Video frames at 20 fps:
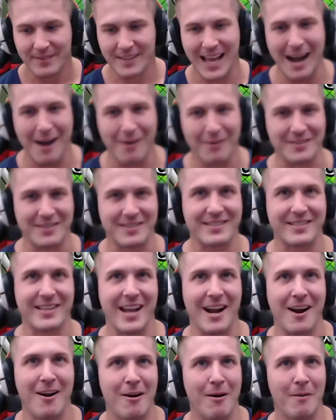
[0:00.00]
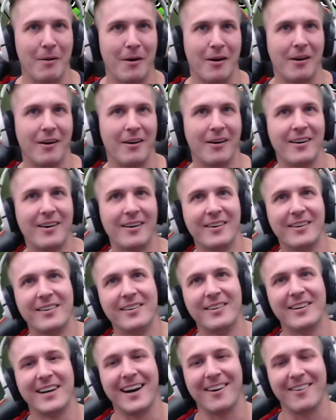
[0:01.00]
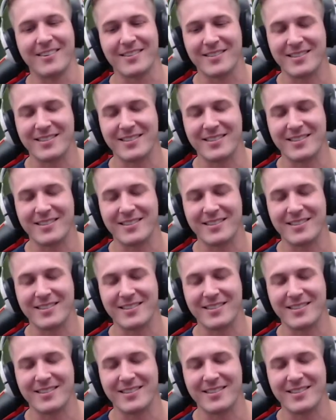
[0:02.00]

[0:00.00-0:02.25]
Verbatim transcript: that was terrible. That was